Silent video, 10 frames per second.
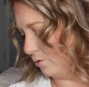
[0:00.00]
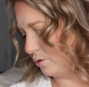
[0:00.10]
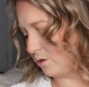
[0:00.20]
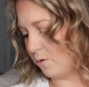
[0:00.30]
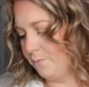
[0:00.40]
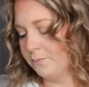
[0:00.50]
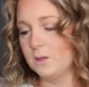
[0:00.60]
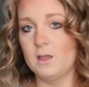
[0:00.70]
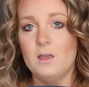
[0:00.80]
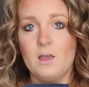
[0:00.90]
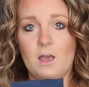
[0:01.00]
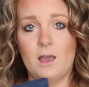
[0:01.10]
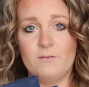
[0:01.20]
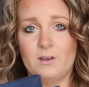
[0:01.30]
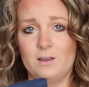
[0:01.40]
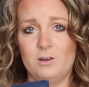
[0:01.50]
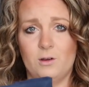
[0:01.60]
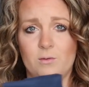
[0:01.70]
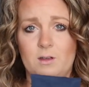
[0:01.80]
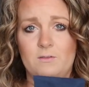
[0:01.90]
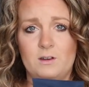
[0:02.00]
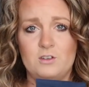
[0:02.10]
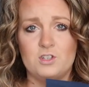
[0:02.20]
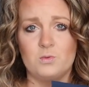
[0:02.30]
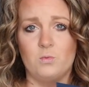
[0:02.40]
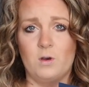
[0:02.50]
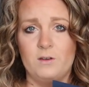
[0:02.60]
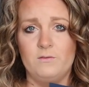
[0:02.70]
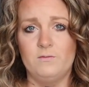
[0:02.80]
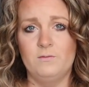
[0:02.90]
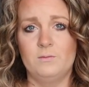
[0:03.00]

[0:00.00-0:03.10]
So have, even just one,